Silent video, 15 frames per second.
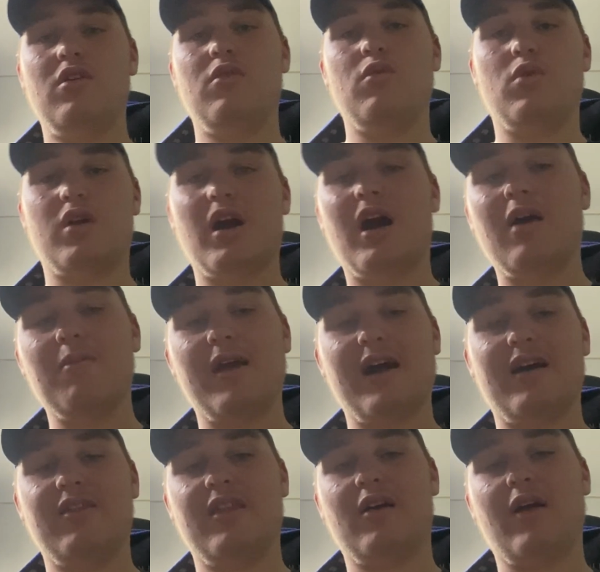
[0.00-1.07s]
will come
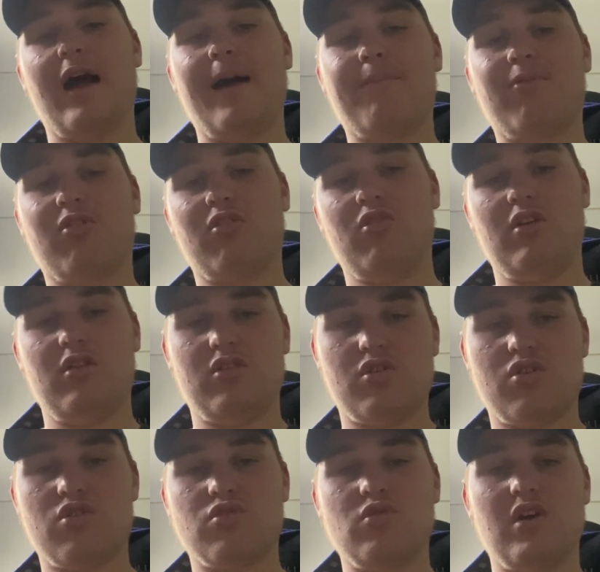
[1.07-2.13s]
out and they'll absolutely
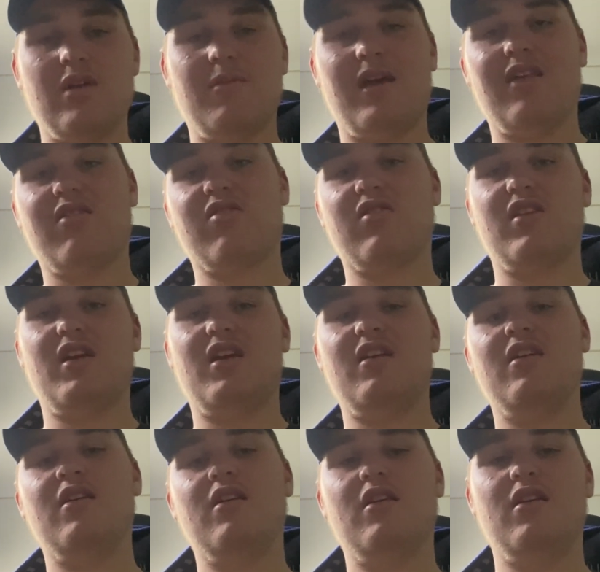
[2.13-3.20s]
destroy Man
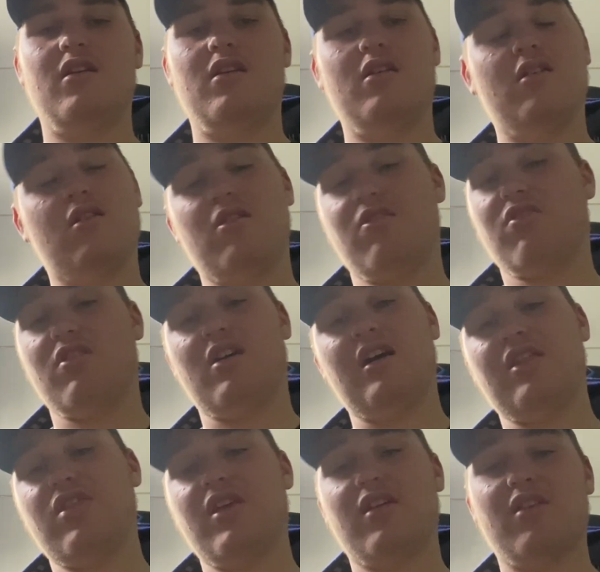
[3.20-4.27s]
City. because I
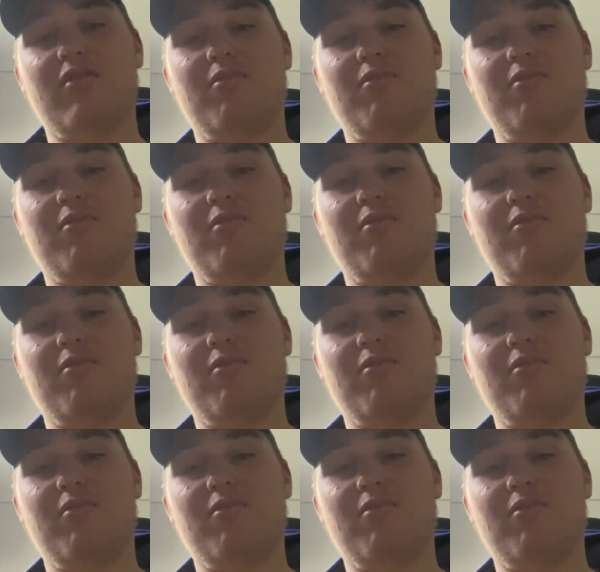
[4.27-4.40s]
think that